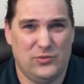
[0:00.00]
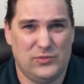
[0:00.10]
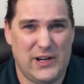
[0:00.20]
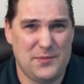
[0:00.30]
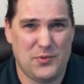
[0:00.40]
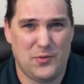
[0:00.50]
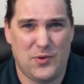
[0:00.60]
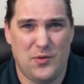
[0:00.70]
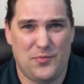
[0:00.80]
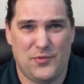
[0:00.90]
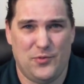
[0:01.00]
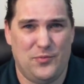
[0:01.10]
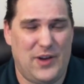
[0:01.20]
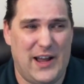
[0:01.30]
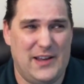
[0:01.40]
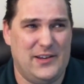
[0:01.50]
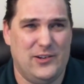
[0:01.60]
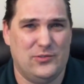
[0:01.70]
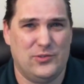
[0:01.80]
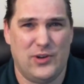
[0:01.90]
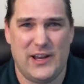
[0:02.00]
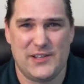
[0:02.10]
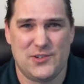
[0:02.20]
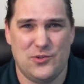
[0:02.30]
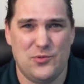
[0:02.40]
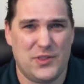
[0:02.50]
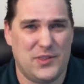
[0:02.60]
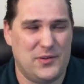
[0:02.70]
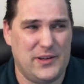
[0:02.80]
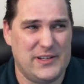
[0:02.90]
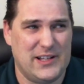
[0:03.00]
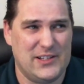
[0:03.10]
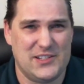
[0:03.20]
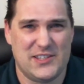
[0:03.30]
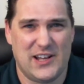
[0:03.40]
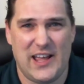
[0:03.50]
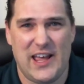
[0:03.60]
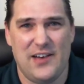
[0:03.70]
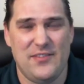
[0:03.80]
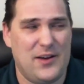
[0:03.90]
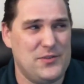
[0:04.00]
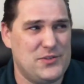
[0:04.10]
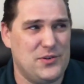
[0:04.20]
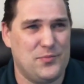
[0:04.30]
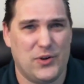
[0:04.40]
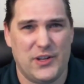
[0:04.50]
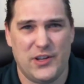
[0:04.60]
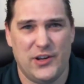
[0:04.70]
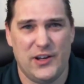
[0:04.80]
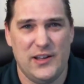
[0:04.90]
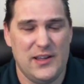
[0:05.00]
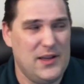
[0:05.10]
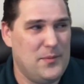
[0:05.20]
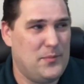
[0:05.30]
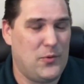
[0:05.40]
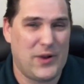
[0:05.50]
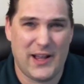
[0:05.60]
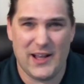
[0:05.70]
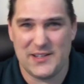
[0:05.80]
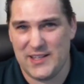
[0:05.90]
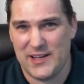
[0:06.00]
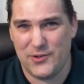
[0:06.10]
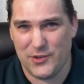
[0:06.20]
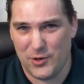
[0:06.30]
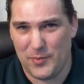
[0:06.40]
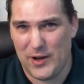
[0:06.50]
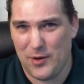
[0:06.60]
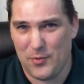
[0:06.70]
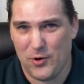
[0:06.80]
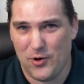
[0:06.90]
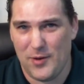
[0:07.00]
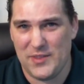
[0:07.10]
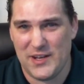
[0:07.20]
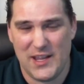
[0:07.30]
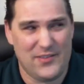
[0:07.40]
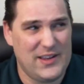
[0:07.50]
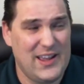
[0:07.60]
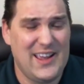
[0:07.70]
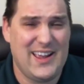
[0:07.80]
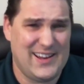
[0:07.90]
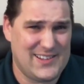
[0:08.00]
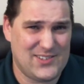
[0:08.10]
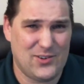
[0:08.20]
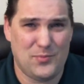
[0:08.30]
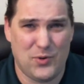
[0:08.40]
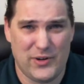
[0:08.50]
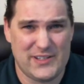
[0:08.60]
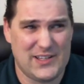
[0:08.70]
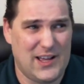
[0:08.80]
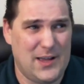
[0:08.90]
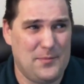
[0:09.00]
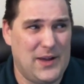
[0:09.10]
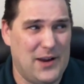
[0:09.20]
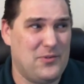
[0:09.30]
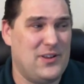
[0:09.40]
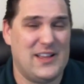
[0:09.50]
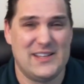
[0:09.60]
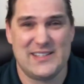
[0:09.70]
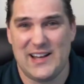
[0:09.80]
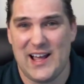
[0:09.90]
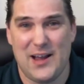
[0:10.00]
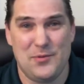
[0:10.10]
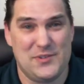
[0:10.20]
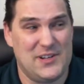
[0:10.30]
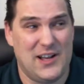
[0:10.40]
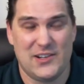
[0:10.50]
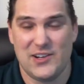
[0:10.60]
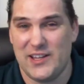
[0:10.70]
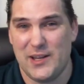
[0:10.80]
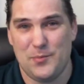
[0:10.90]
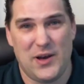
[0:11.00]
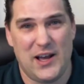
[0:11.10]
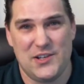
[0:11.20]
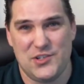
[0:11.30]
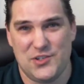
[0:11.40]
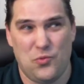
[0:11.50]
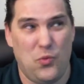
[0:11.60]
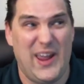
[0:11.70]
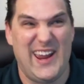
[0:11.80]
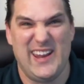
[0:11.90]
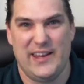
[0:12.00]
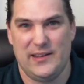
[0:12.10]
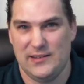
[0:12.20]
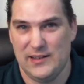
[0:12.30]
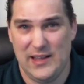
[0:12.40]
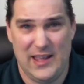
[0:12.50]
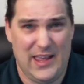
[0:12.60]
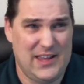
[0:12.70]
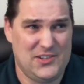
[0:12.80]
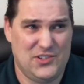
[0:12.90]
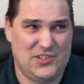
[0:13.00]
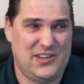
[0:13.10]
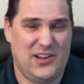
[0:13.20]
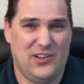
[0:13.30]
I did pretty well through high school with the intelligence that I have. I was doing pretty good. But when I got to that nuclear power program in the Navy, at a certain point in time, I realized that I was not going to get by just winging it and just,